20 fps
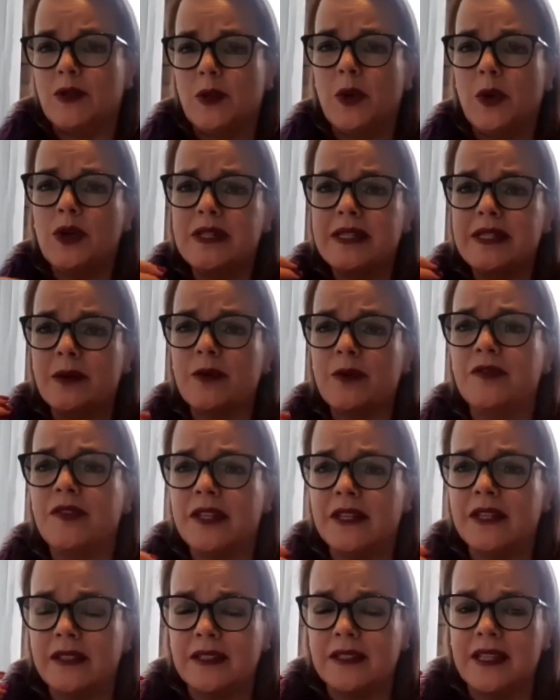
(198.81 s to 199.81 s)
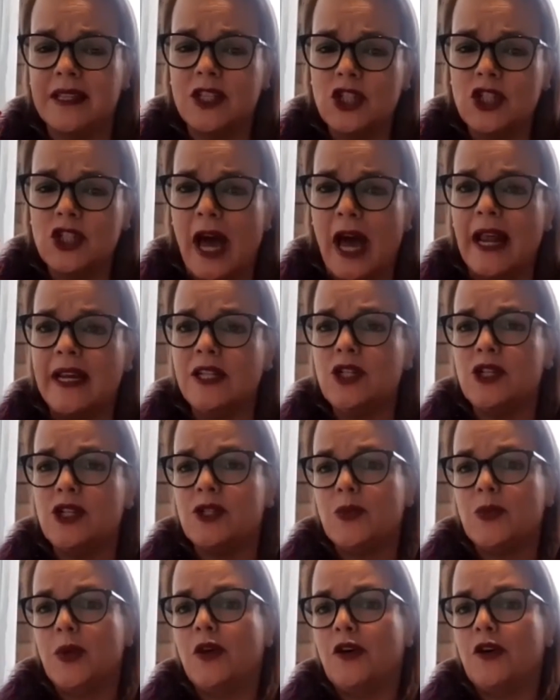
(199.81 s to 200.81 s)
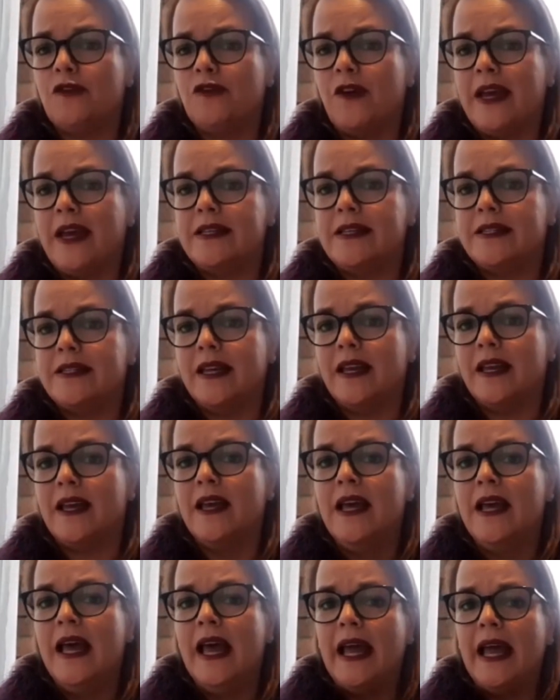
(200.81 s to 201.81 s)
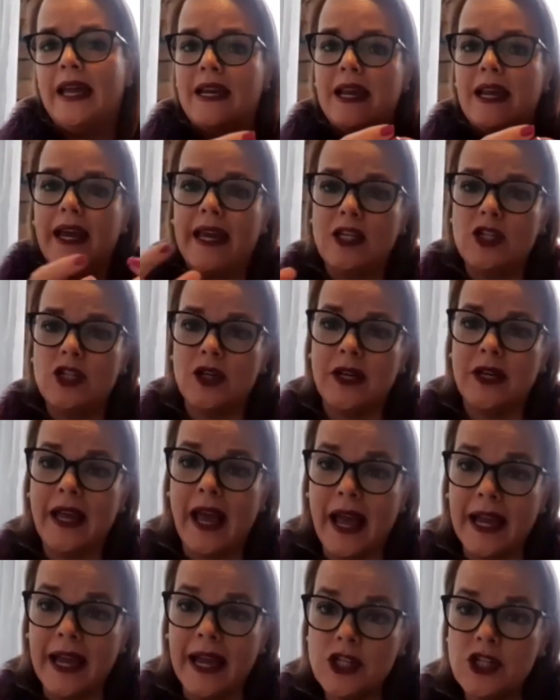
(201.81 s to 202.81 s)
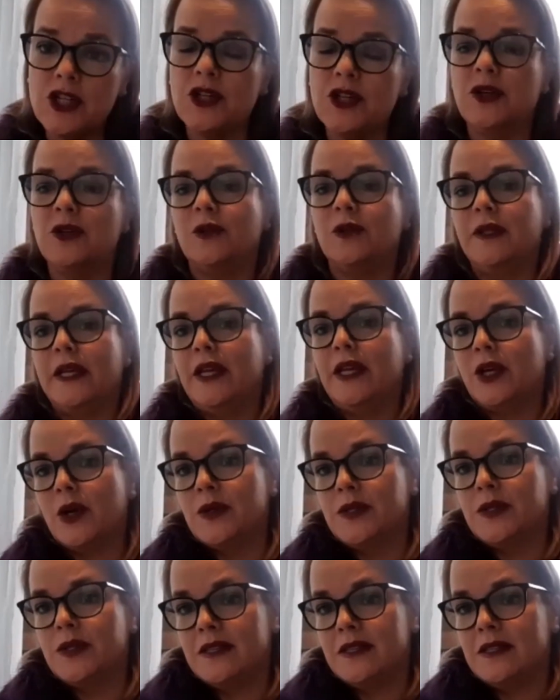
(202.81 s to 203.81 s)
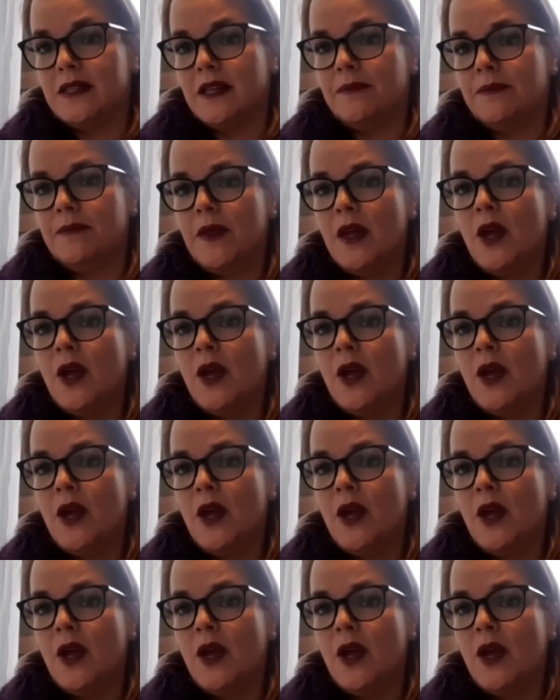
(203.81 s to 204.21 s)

What are some of the challenges we are facing in our educational ecosystem